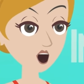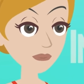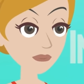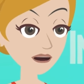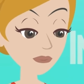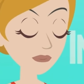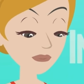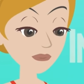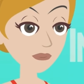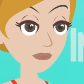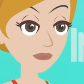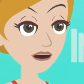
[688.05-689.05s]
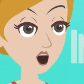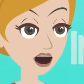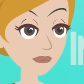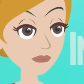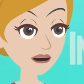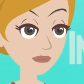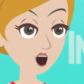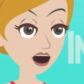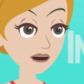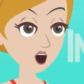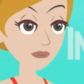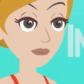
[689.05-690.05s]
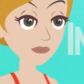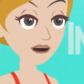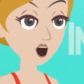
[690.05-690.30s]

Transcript: that question. Get in the receptive mode.